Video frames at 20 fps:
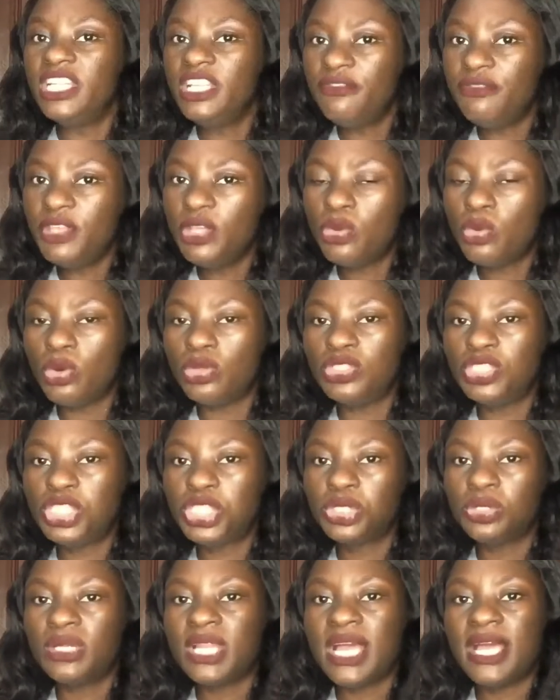leave-in
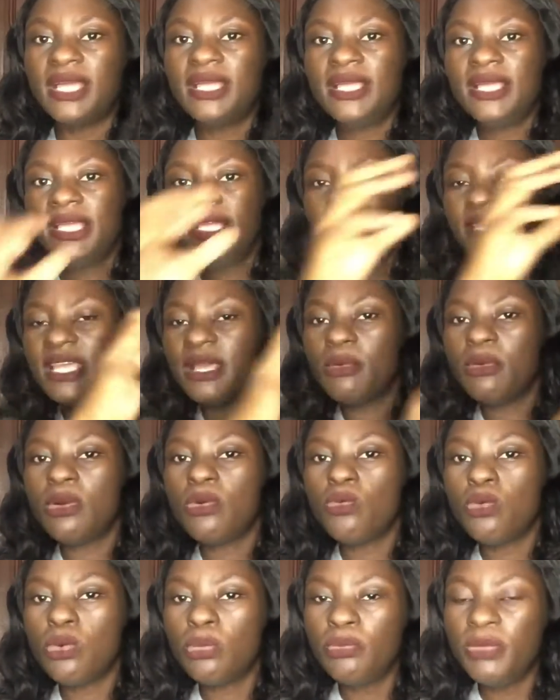conditioner. Then
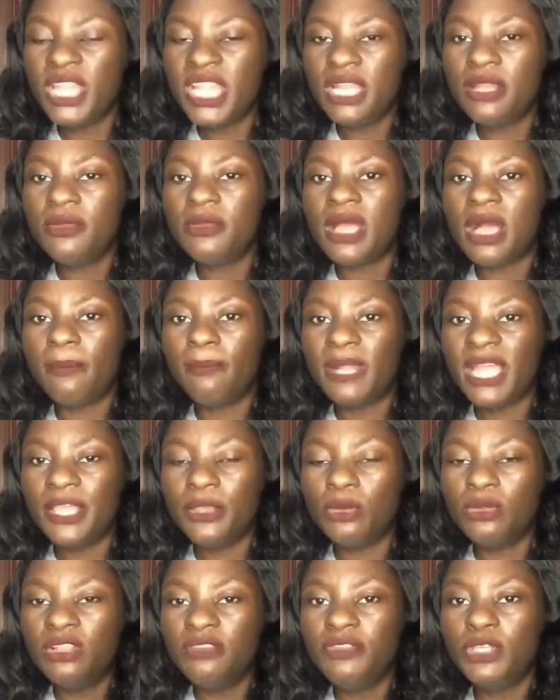immediately you
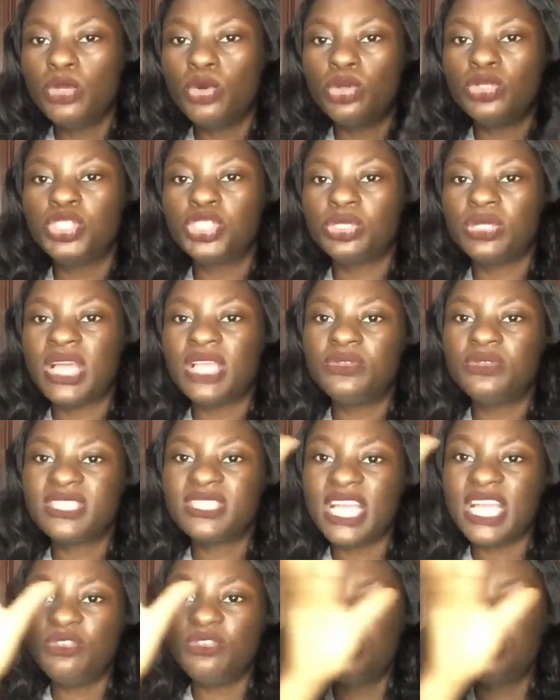apply your leave-in conditioner, you
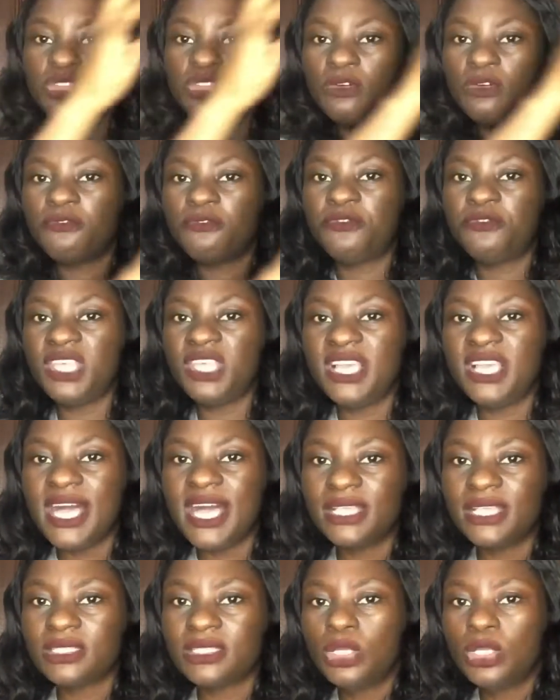start using your
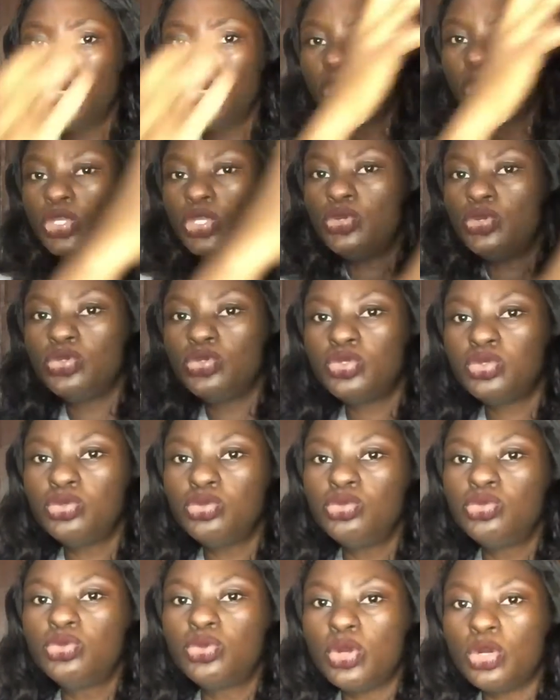fingers,
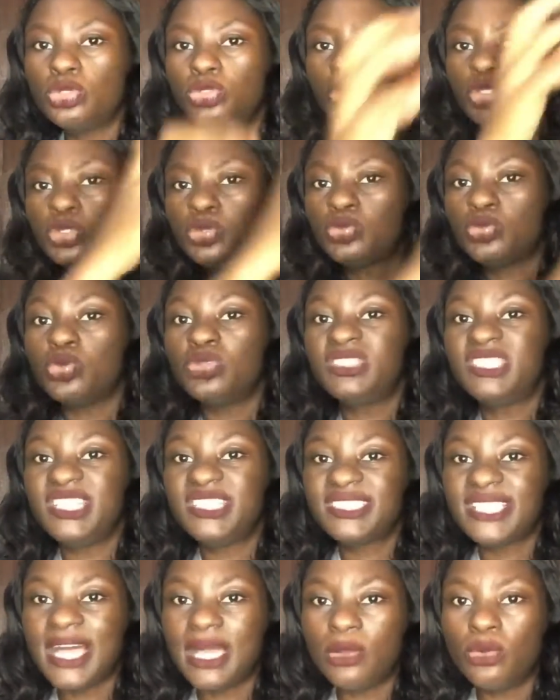to run through, to
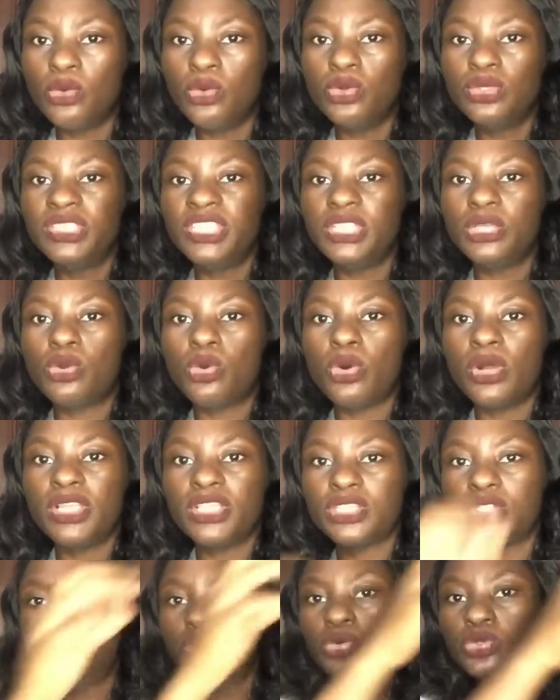detangle the
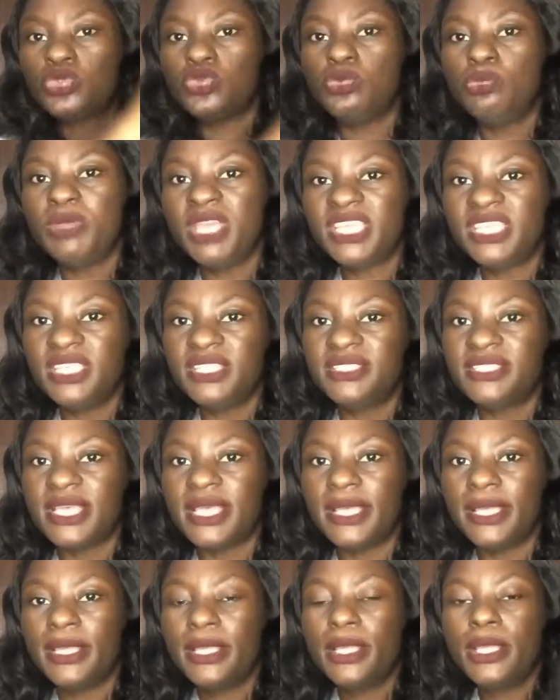coils, to make
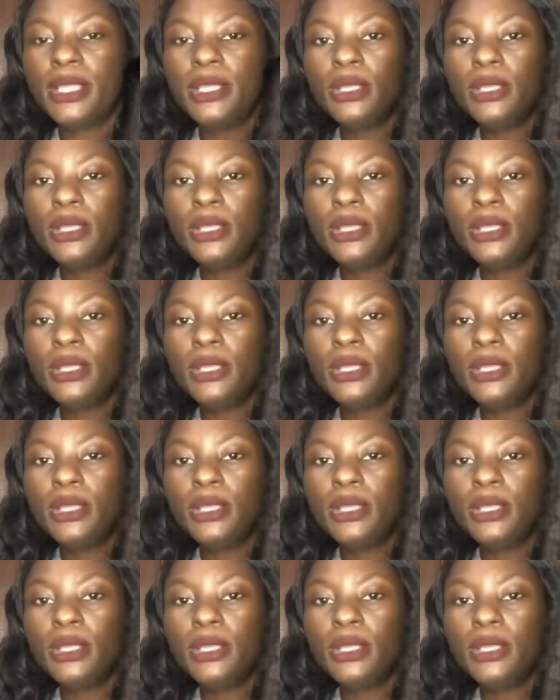it